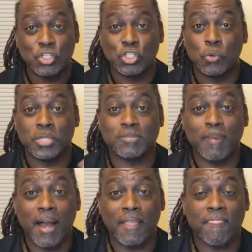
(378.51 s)
to
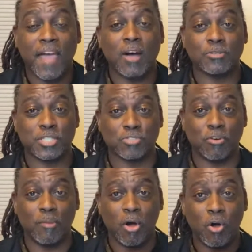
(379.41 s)
inspire thousands
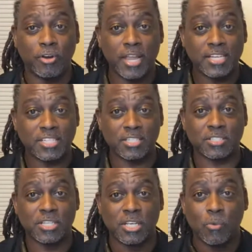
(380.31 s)
from all
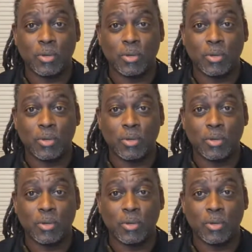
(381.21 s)
nations.